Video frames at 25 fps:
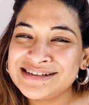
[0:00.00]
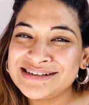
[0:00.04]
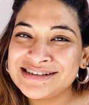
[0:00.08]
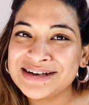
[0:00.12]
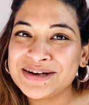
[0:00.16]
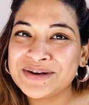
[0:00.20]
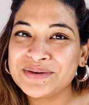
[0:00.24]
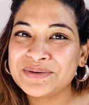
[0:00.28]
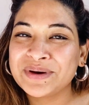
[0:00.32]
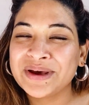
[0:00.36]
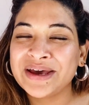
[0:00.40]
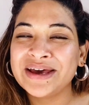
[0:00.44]

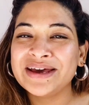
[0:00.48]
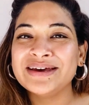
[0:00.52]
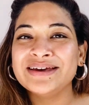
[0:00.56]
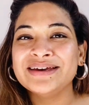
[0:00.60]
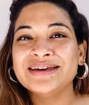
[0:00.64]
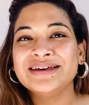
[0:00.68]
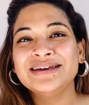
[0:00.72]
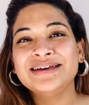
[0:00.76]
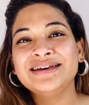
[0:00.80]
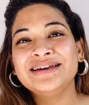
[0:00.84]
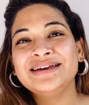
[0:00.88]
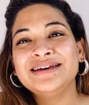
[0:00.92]
Okay,
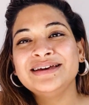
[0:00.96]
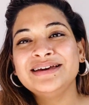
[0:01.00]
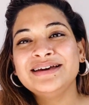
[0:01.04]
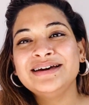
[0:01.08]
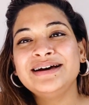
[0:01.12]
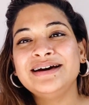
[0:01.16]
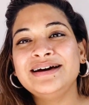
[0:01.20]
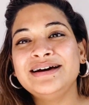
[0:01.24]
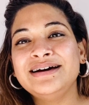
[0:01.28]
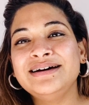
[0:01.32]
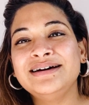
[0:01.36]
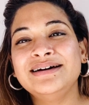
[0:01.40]

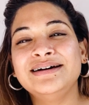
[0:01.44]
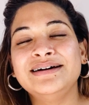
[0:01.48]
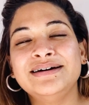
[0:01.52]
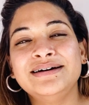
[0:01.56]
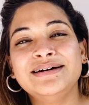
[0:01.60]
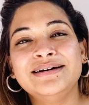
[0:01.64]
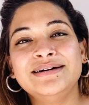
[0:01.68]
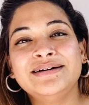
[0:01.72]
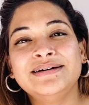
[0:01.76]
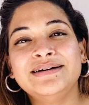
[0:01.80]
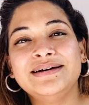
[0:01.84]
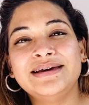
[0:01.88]

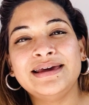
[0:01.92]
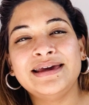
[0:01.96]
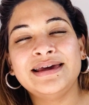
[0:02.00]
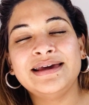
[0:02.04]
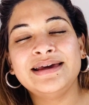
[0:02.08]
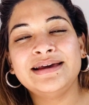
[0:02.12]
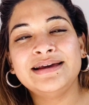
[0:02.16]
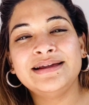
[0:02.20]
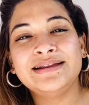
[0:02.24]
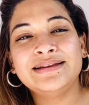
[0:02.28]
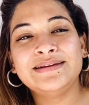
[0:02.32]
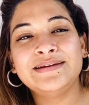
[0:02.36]

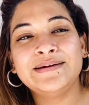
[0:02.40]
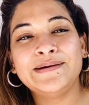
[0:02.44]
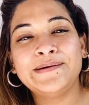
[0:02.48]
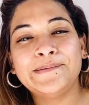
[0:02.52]
and